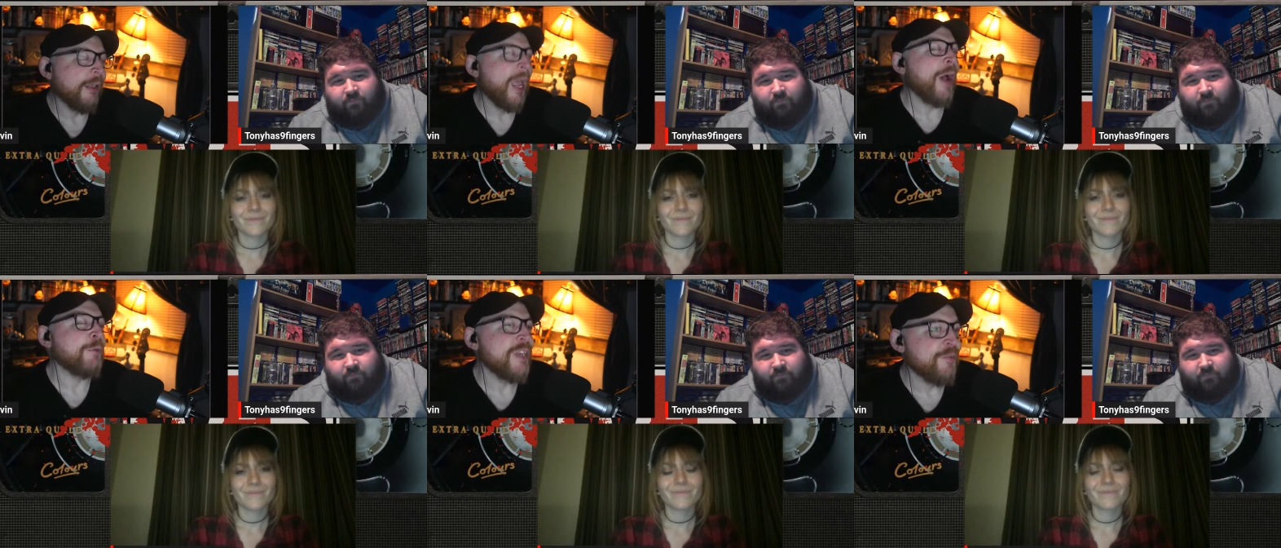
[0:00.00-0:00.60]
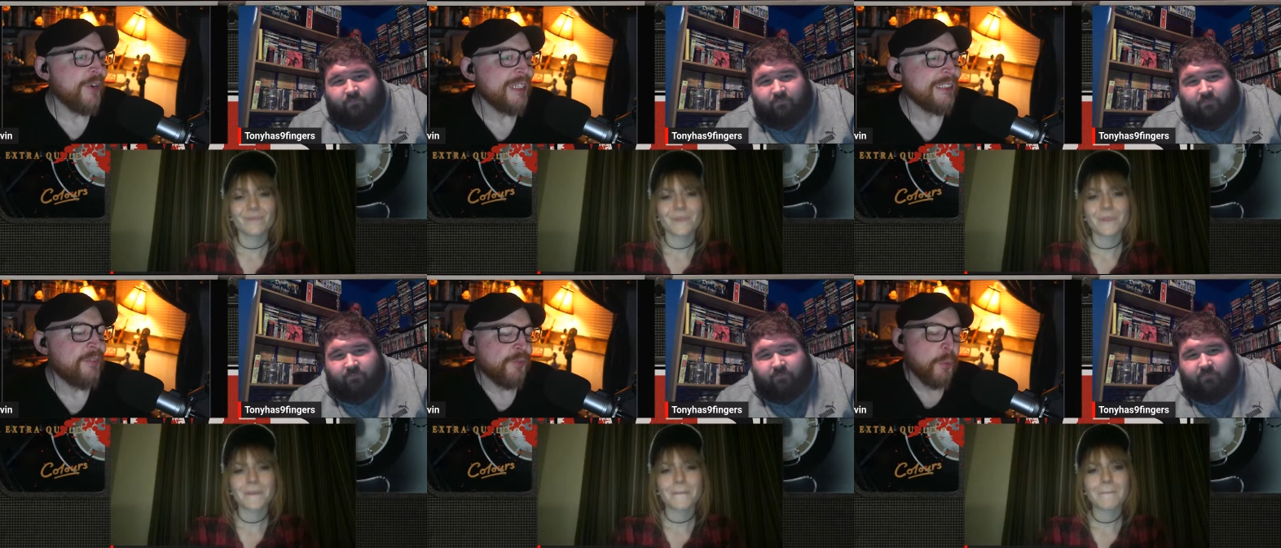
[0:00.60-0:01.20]
Speaker 1: how different is
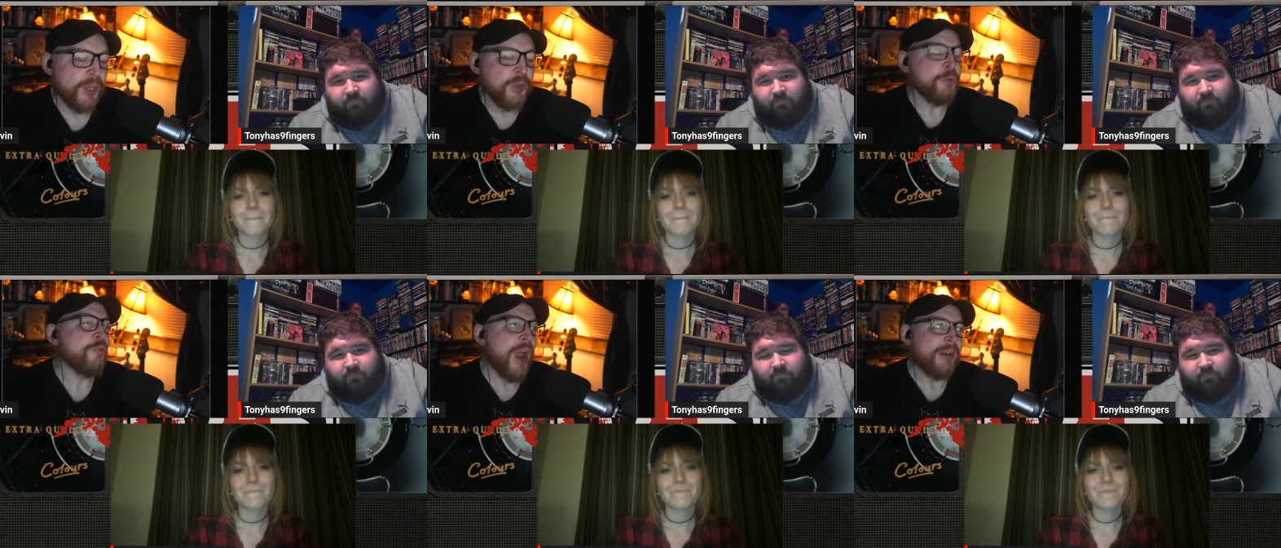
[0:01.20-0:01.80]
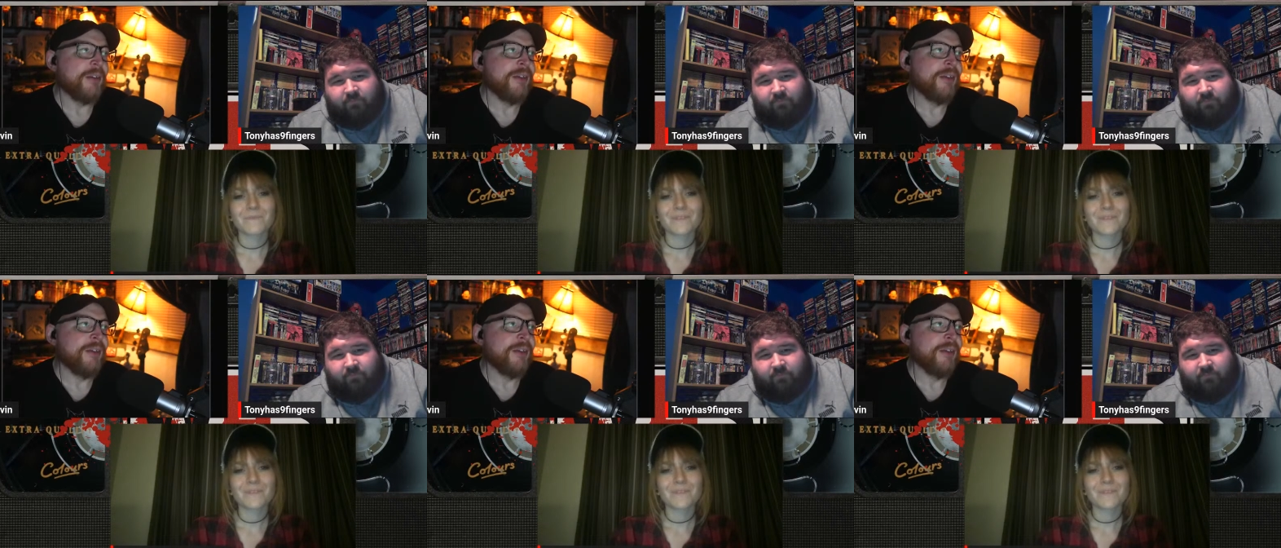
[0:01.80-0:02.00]
it from what you read?